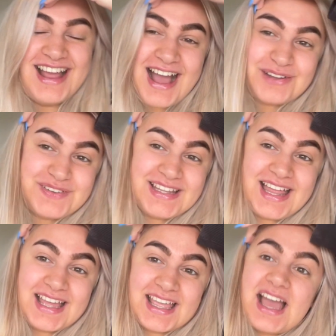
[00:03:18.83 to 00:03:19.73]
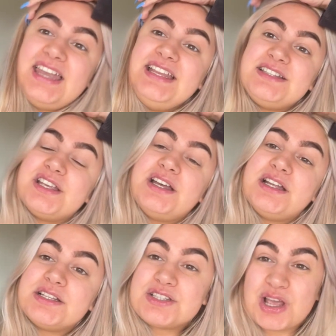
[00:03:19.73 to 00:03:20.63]
I feel like I need
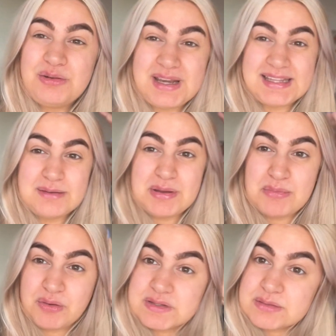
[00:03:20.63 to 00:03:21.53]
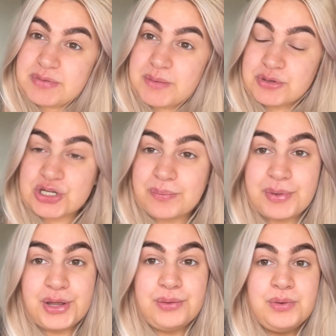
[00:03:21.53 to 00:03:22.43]
to tone it a little bit more with some purple
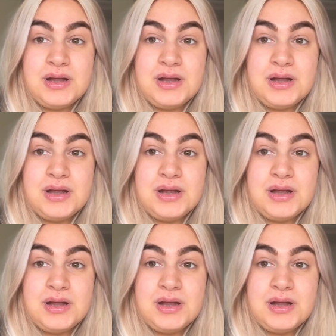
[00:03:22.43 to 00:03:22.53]
shampoo.